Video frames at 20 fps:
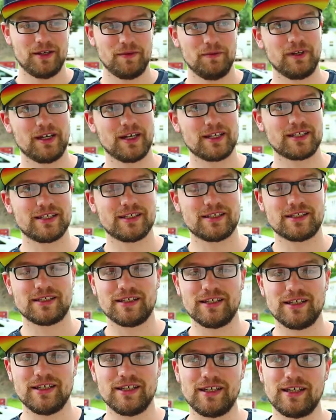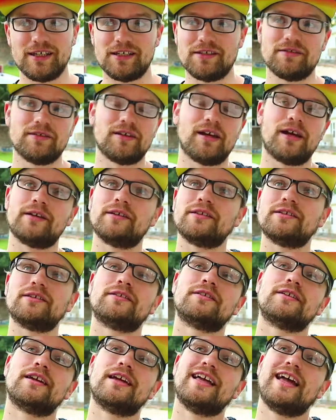we got to see,
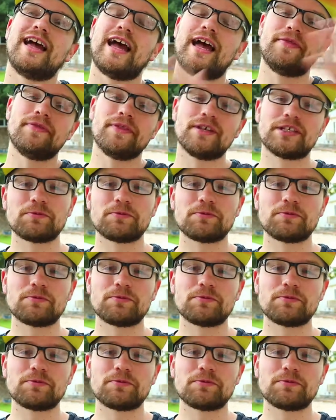and